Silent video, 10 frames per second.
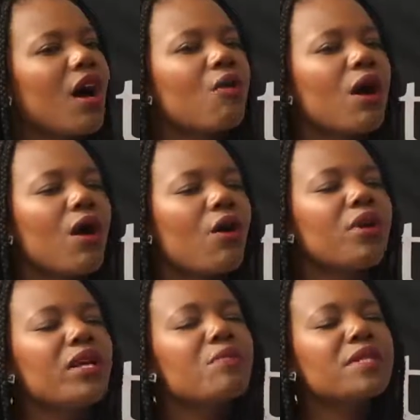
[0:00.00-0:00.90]
Are
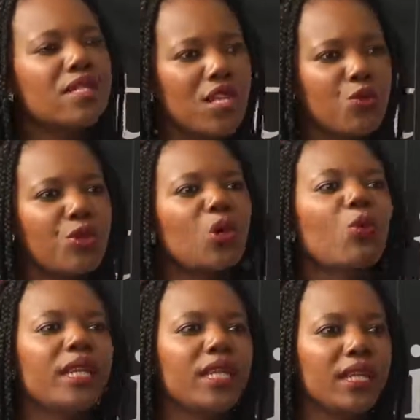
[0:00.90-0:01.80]
we obsessed with the
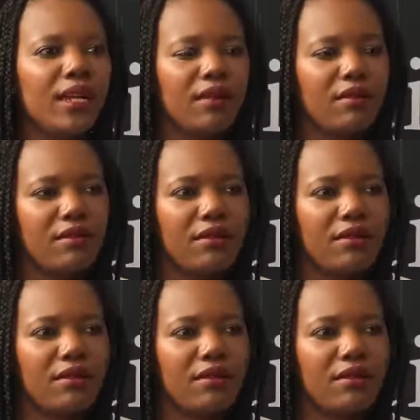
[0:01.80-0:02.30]
wedding day?